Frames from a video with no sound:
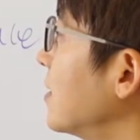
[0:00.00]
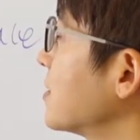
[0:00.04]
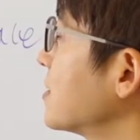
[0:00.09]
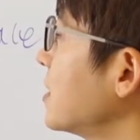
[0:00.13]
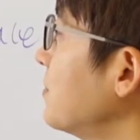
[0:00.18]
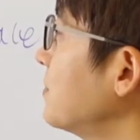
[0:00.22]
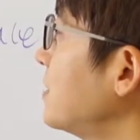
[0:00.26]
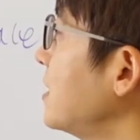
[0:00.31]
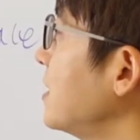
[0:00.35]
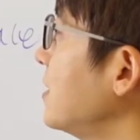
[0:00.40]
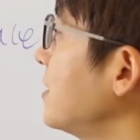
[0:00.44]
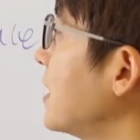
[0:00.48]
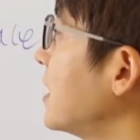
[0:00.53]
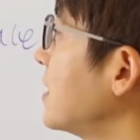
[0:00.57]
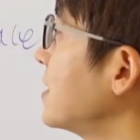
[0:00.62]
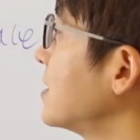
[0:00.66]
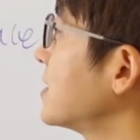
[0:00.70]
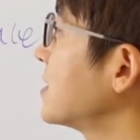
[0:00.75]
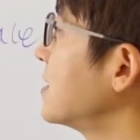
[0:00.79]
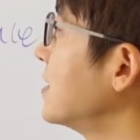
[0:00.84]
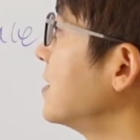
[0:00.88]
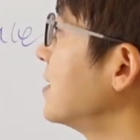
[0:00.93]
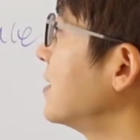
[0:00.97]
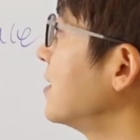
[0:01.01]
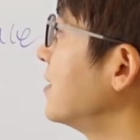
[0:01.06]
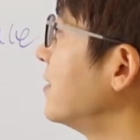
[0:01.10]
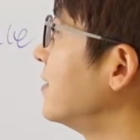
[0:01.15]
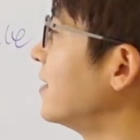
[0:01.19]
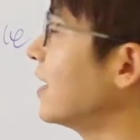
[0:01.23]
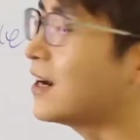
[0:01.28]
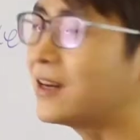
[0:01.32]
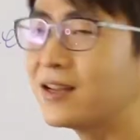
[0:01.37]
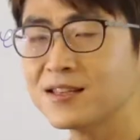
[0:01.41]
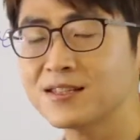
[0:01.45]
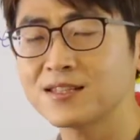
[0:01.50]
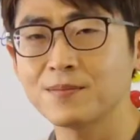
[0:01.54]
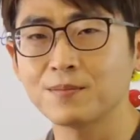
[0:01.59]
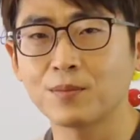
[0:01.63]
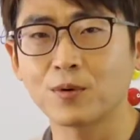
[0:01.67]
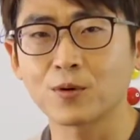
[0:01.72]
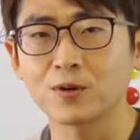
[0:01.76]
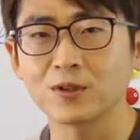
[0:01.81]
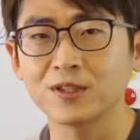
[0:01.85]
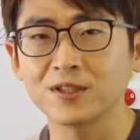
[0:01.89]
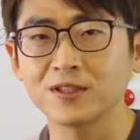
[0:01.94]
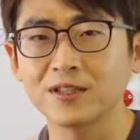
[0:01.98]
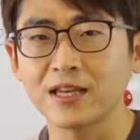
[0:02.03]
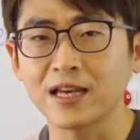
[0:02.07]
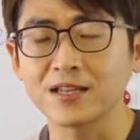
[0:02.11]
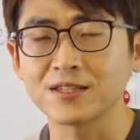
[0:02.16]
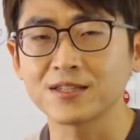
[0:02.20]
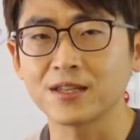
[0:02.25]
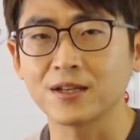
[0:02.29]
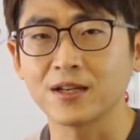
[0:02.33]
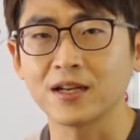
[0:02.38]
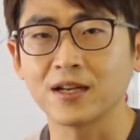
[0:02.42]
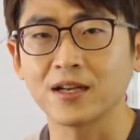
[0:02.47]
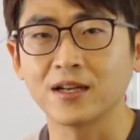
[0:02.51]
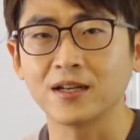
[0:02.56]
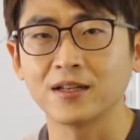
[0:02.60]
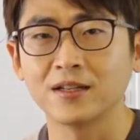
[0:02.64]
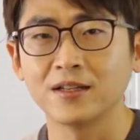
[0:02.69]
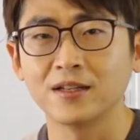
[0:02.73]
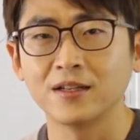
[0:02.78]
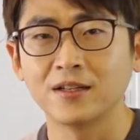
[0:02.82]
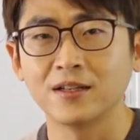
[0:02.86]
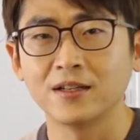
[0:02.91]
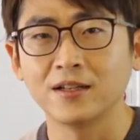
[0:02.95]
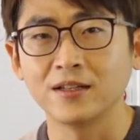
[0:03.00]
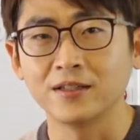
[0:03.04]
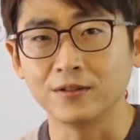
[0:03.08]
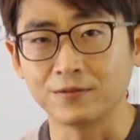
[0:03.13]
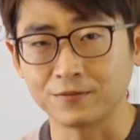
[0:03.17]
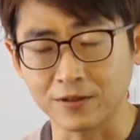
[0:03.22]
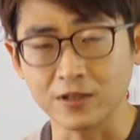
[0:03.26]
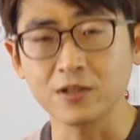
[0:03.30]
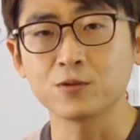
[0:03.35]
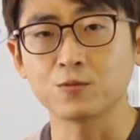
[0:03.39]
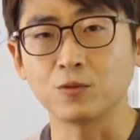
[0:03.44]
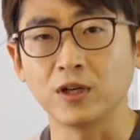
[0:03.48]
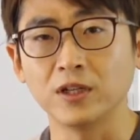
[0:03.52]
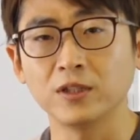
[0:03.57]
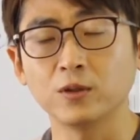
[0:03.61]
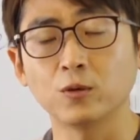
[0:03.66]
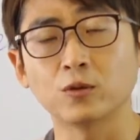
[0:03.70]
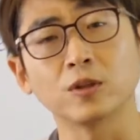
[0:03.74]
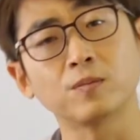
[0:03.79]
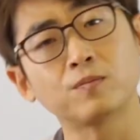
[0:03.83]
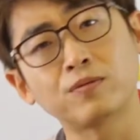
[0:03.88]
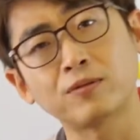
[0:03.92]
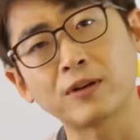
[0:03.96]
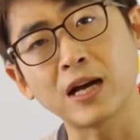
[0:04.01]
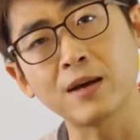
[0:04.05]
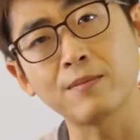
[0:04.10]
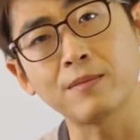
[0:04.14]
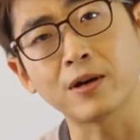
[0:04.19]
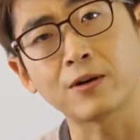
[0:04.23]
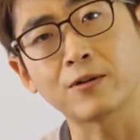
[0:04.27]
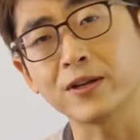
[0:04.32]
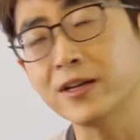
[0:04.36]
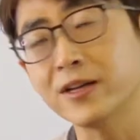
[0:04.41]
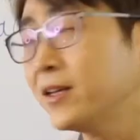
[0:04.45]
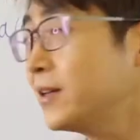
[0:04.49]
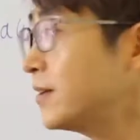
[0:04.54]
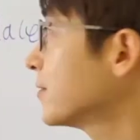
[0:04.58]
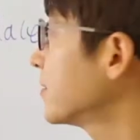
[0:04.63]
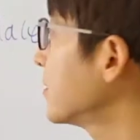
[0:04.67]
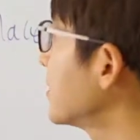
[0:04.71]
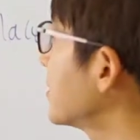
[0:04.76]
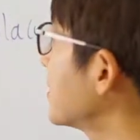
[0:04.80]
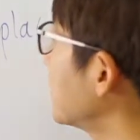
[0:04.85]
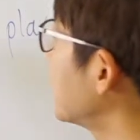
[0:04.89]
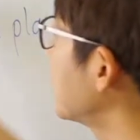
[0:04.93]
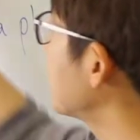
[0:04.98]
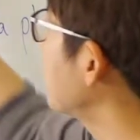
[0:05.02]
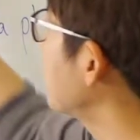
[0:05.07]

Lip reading: something that is not as important as the first one or the primary. So